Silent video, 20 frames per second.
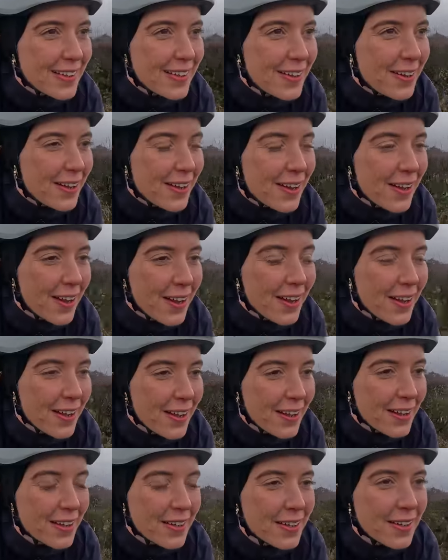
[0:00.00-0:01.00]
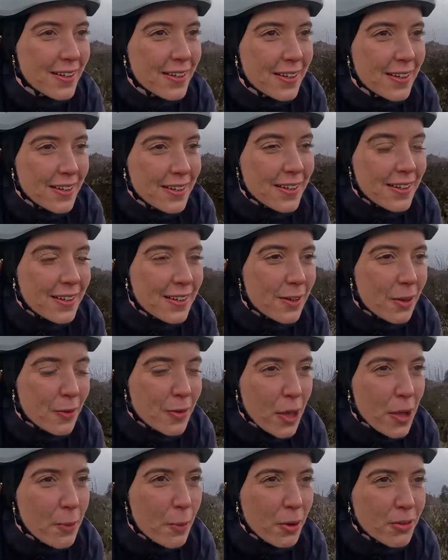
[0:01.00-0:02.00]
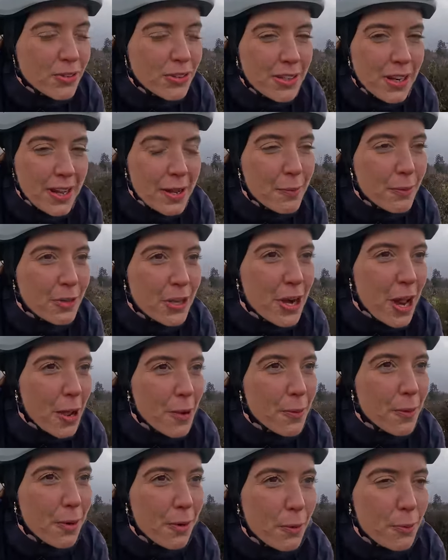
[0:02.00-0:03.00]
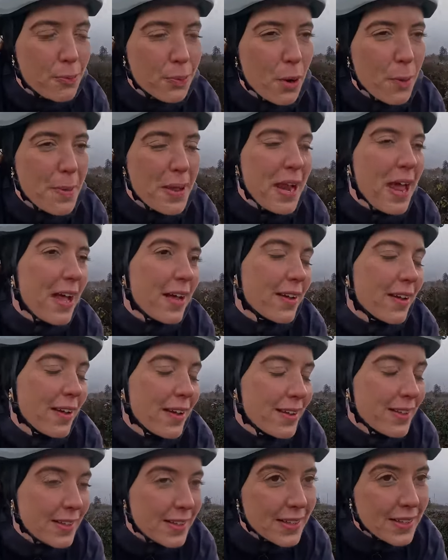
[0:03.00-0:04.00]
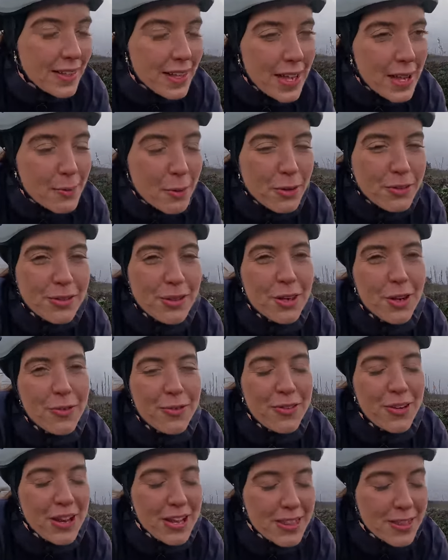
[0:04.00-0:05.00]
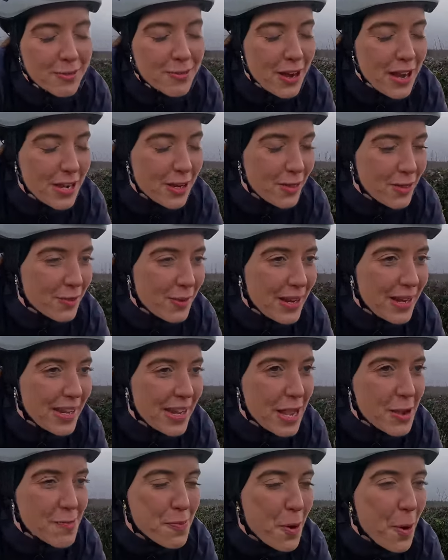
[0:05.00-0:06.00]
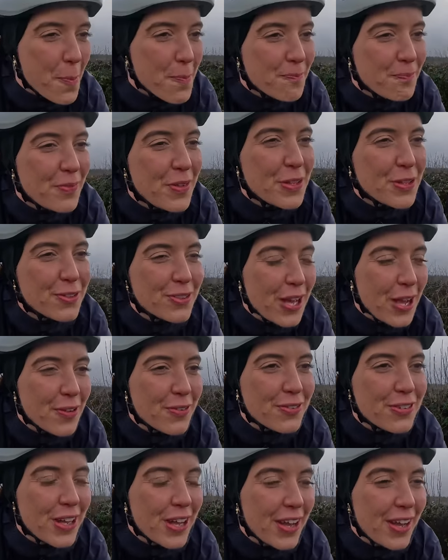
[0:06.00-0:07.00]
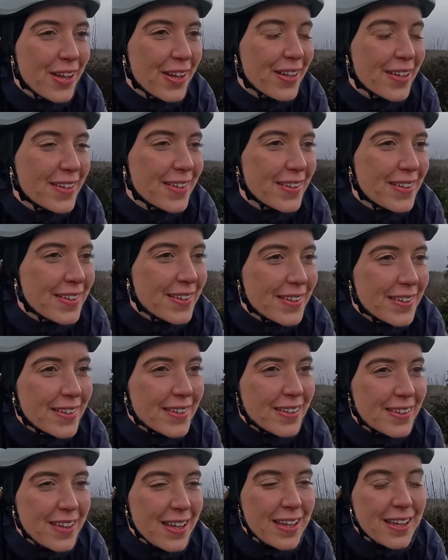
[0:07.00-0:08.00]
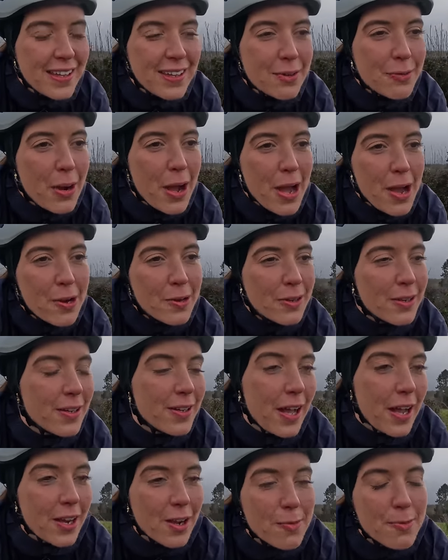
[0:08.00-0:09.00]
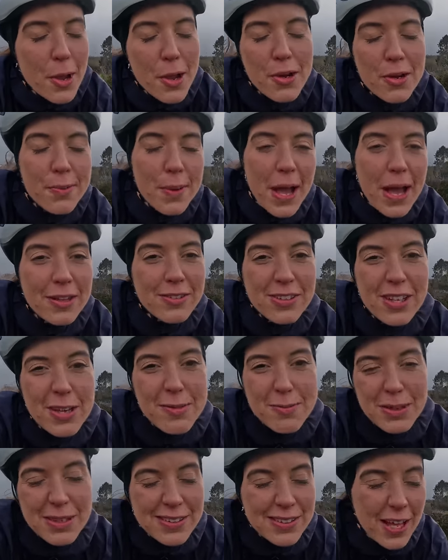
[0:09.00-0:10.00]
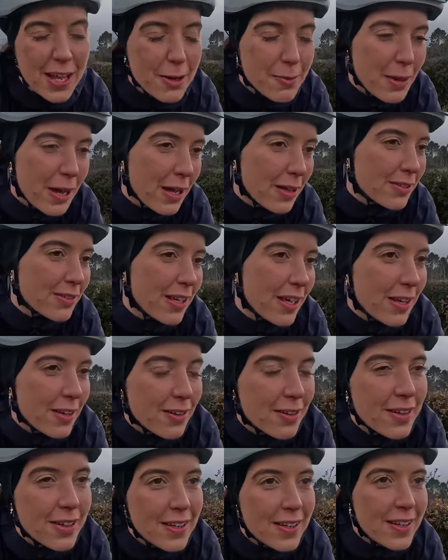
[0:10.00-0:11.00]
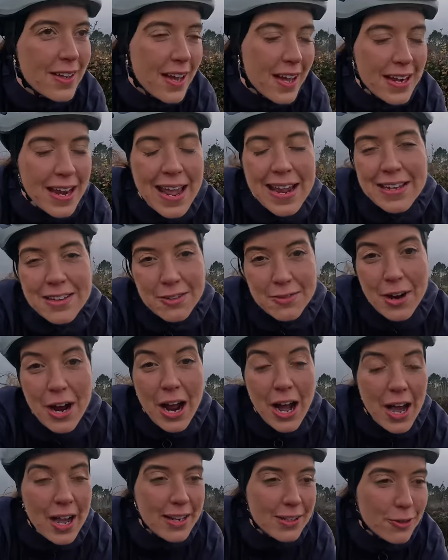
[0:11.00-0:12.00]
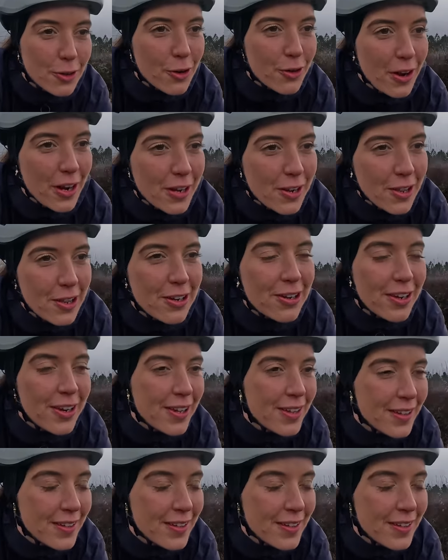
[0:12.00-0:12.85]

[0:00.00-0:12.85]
Oh although it wasn't it you know oh, blooming it eh? it wasn't lovely in the rain on the way here but you just have to think well I can moan about it and be sad about it and and hate the ride or I can